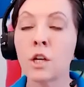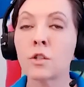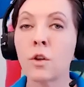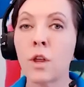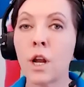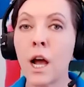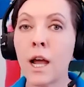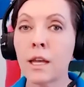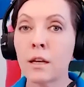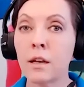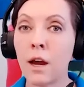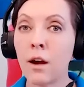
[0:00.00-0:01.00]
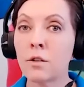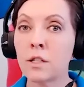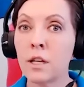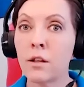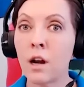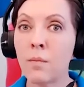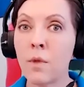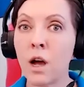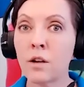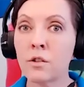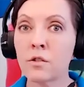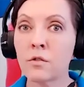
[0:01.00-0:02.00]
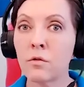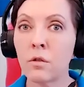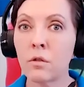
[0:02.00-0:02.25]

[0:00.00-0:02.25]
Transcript: so that I can guarantee that I'm not just